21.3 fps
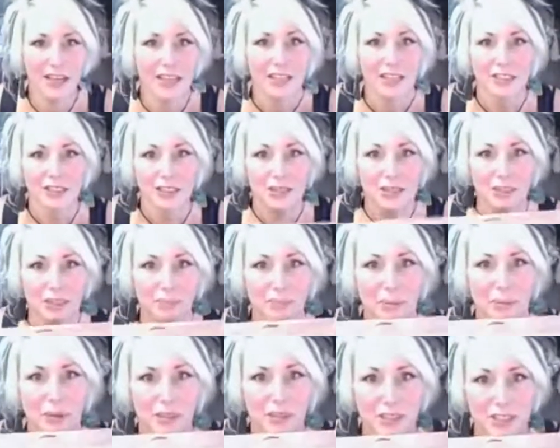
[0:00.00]
So you could
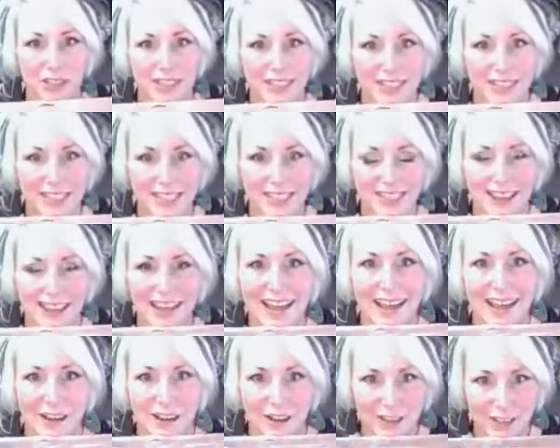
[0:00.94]
purchase this at
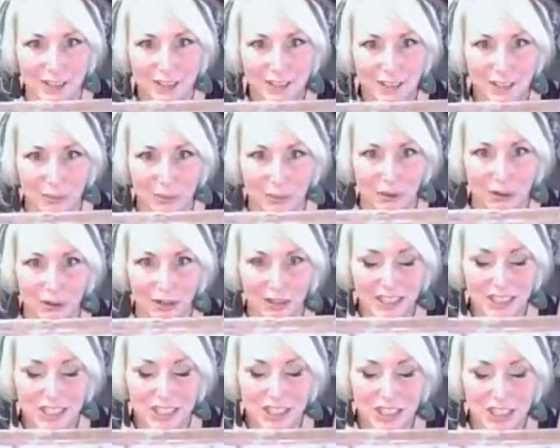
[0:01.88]
her store
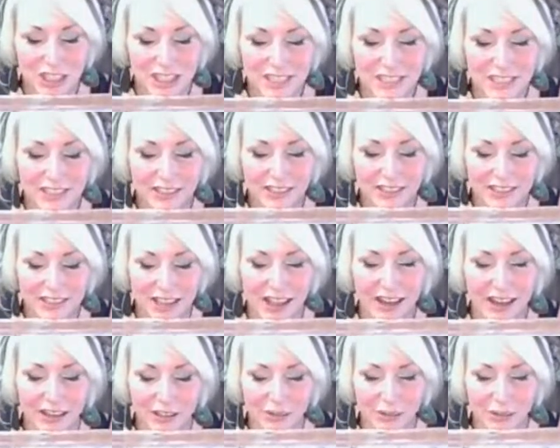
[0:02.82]
because she sells
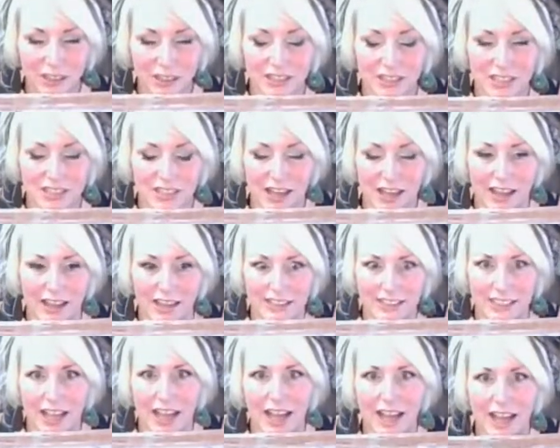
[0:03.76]
Iron Orchid Designs.
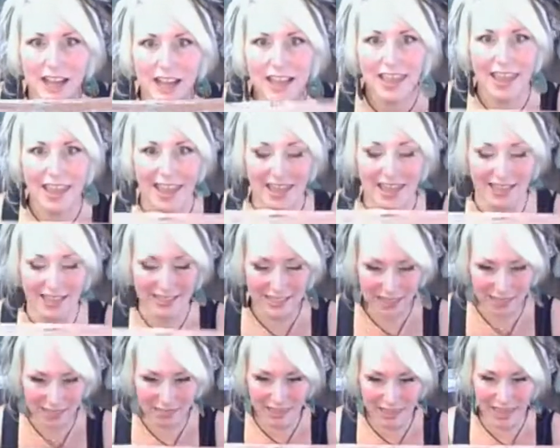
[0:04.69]
And
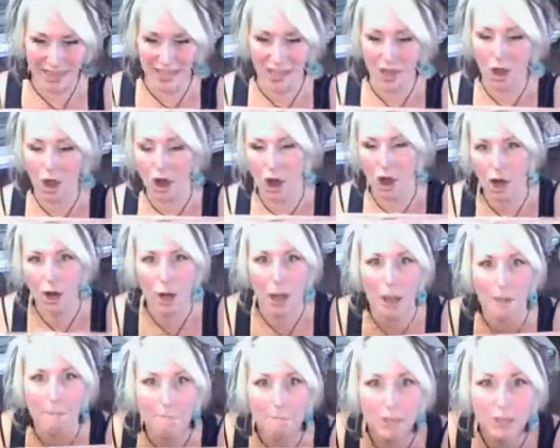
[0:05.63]
they are
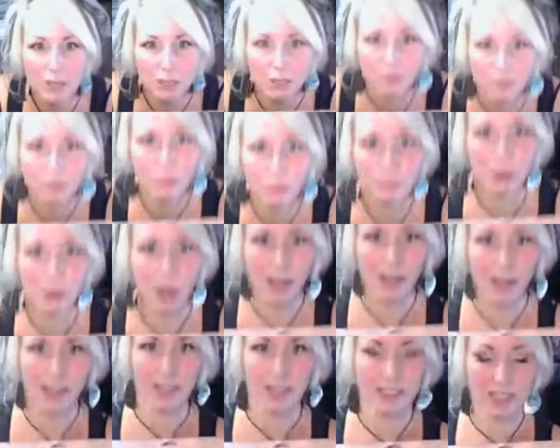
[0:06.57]
a beautiful
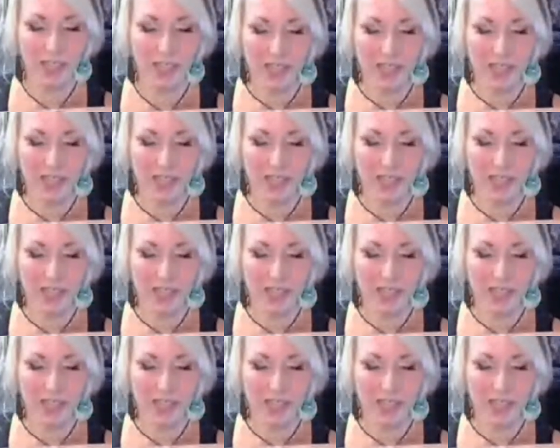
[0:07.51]
product.